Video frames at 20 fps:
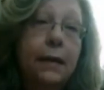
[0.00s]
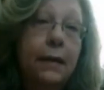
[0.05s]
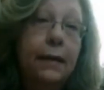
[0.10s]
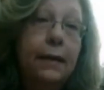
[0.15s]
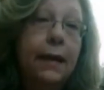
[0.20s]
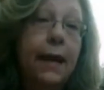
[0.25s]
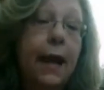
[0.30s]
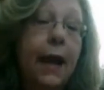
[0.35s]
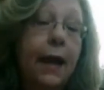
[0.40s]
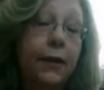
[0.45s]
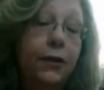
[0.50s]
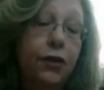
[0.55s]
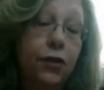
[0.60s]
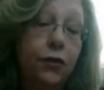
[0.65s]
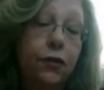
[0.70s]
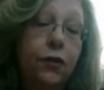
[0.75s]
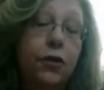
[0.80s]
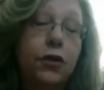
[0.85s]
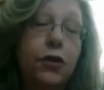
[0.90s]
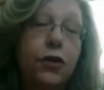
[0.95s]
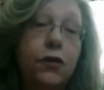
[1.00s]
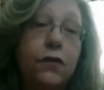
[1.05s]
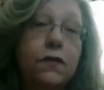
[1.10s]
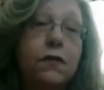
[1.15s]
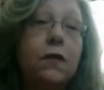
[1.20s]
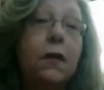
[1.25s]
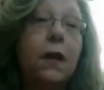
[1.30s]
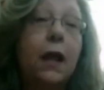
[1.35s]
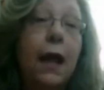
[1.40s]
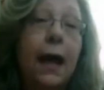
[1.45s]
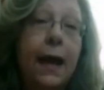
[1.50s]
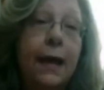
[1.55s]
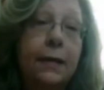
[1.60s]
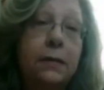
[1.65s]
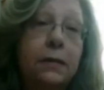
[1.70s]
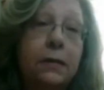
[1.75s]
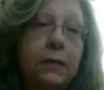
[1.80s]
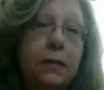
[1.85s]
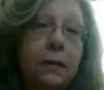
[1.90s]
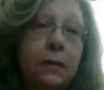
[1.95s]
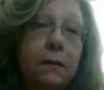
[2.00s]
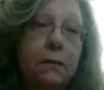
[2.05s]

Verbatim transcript: yeah, you can use glass.